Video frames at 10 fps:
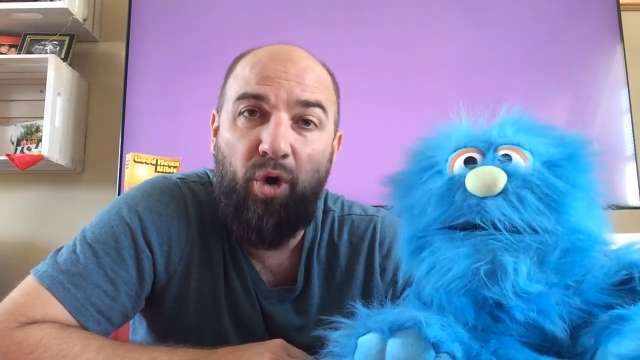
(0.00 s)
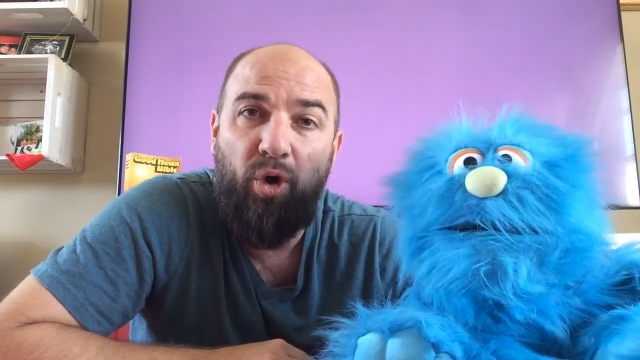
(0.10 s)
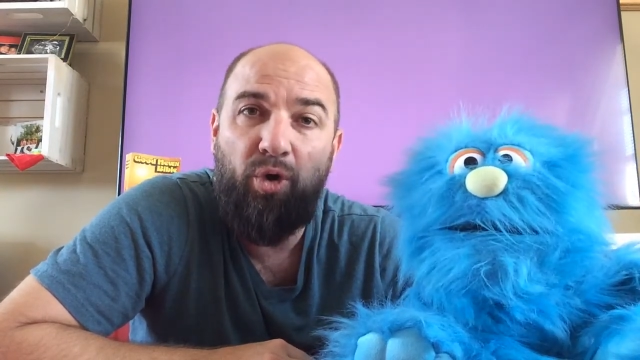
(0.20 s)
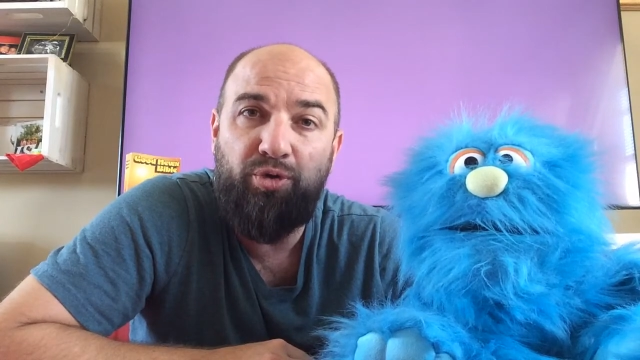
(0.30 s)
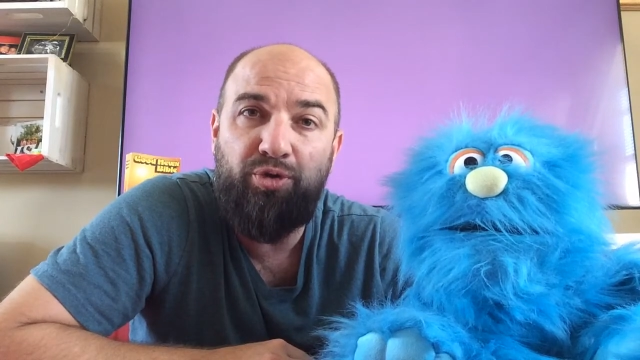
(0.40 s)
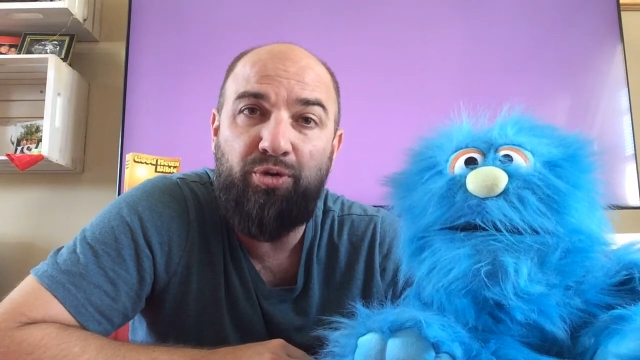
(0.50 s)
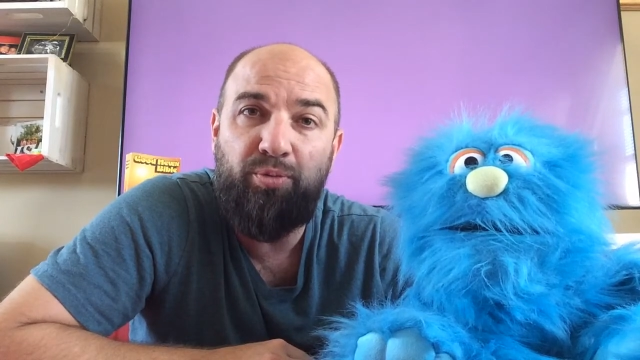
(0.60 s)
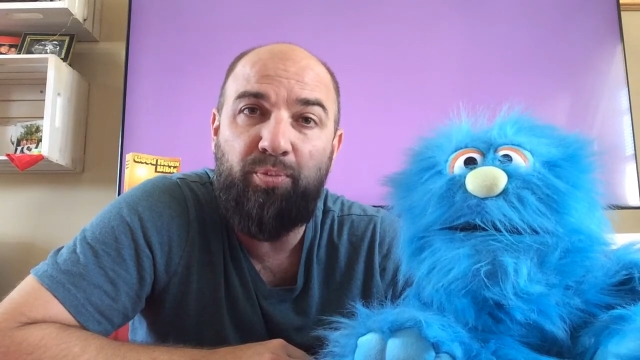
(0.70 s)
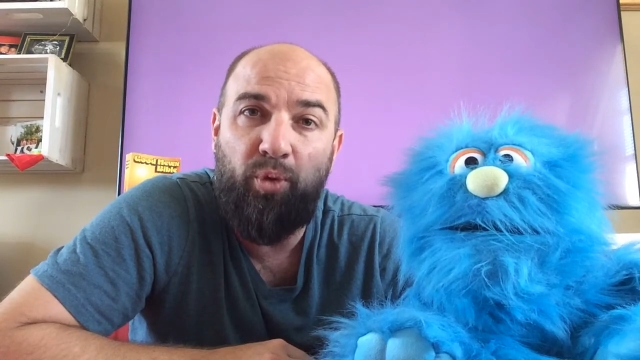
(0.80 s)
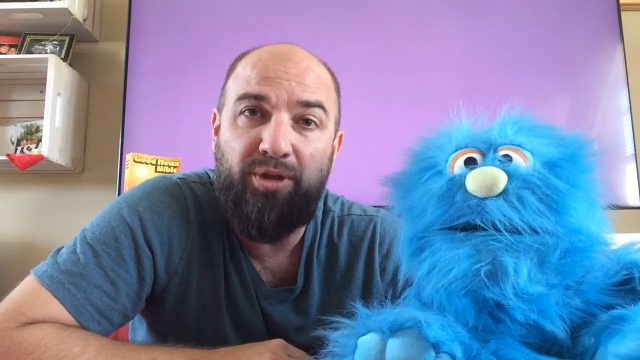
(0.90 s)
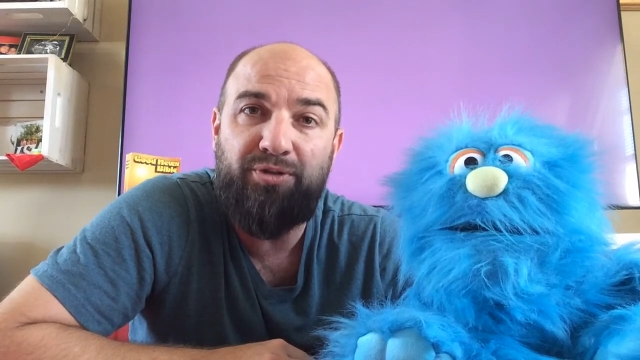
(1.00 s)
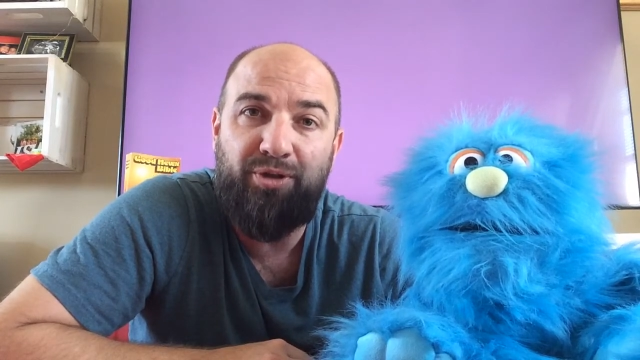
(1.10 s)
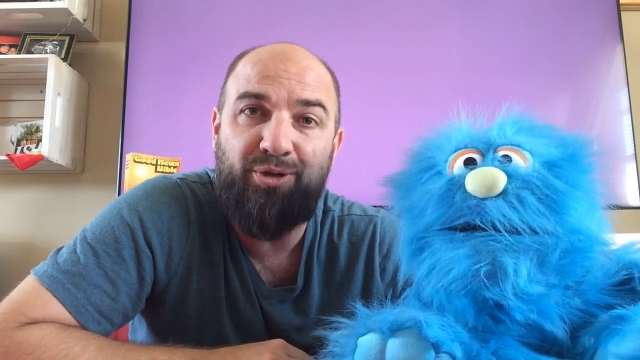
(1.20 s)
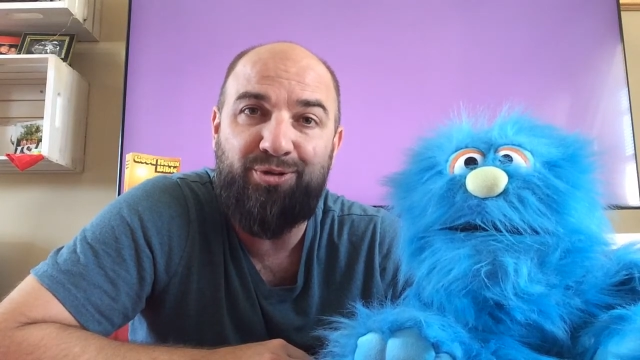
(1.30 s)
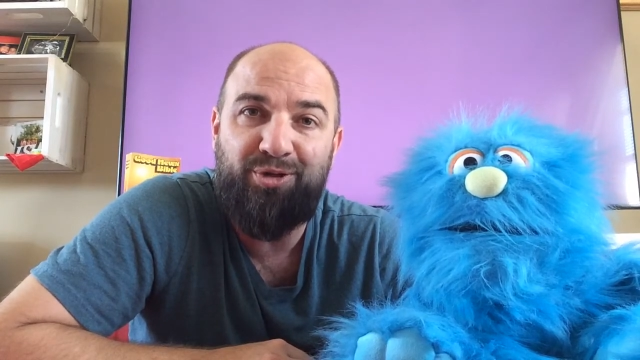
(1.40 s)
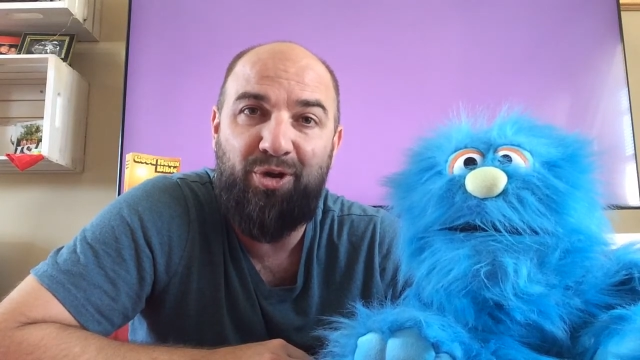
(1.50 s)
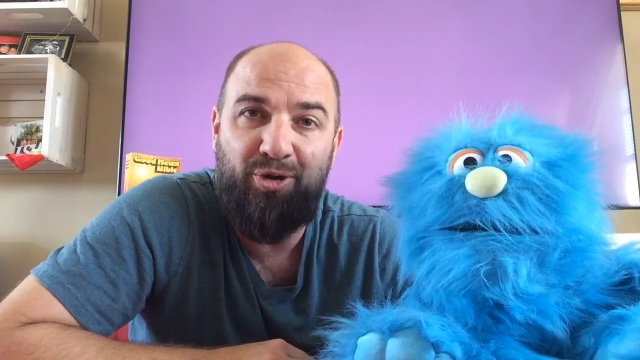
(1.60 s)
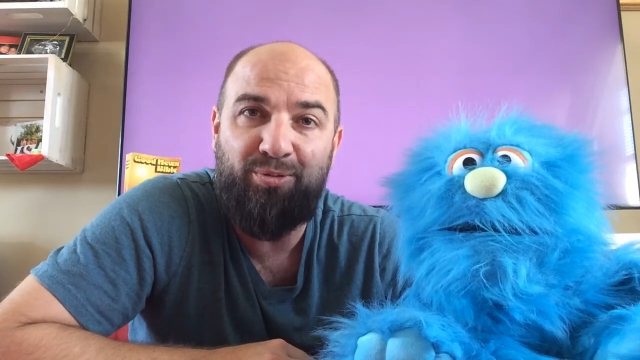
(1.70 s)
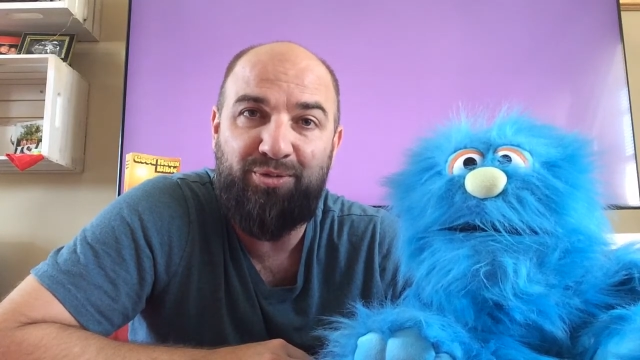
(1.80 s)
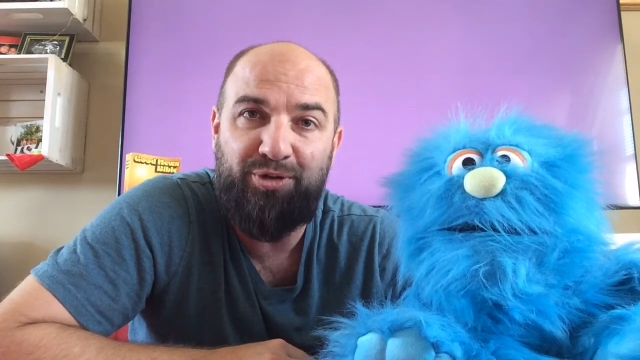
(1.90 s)
all you boys and girls at
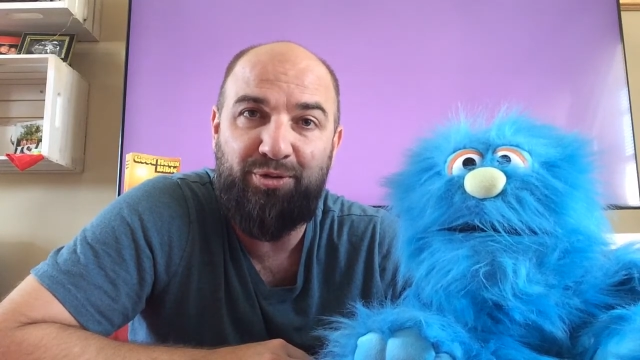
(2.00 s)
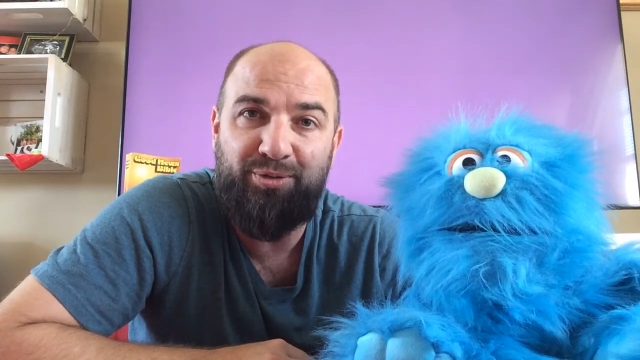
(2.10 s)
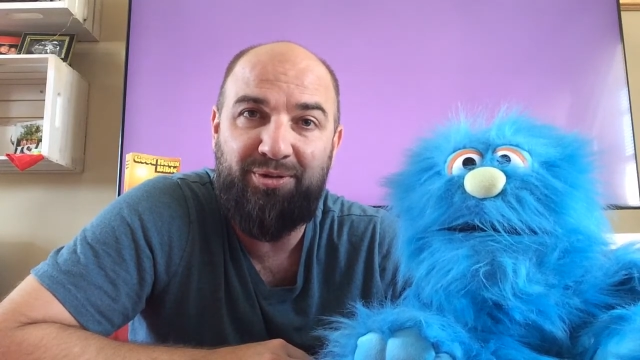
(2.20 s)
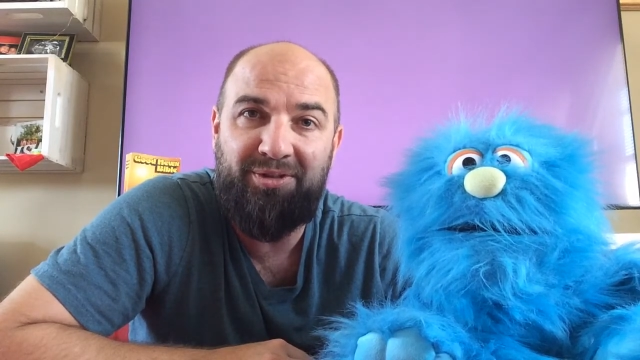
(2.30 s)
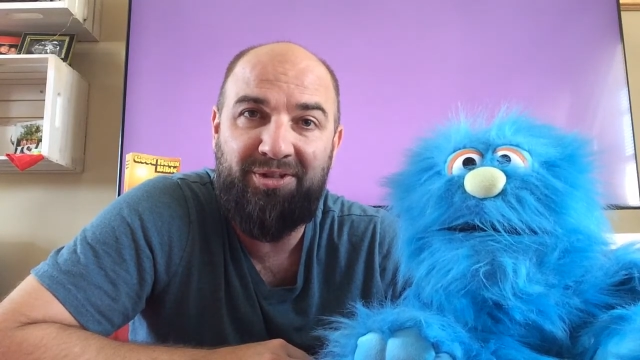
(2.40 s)
home too.